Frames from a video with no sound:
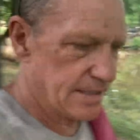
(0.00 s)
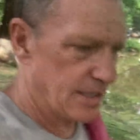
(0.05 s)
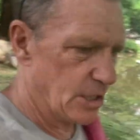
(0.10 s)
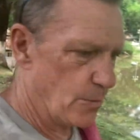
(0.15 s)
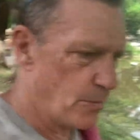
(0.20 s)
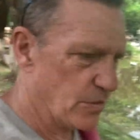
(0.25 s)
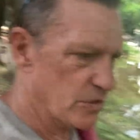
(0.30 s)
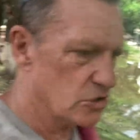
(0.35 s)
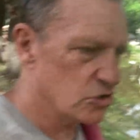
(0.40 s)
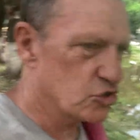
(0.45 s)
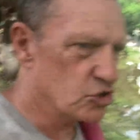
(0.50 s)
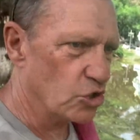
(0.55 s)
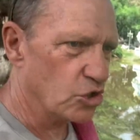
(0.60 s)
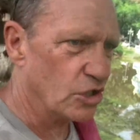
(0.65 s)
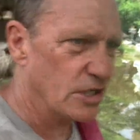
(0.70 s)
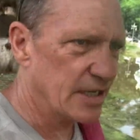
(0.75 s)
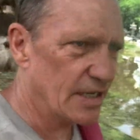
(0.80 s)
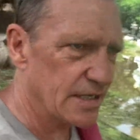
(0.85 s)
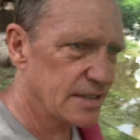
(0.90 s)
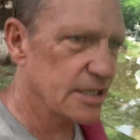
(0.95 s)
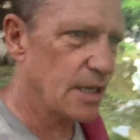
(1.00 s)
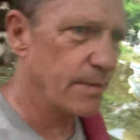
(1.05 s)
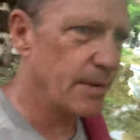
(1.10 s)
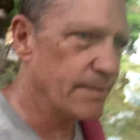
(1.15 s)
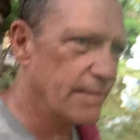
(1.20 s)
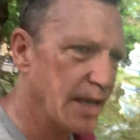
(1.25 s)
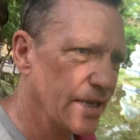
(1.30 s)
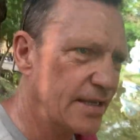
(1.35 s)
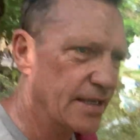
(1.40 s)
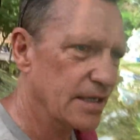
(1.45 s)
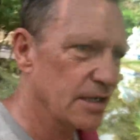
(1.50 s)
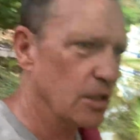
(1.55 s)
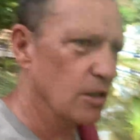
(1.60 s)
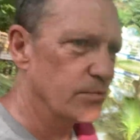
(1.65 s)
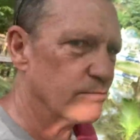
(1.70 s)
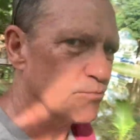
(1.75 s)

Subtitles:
I hope you enjoyed it. I'll be making a lot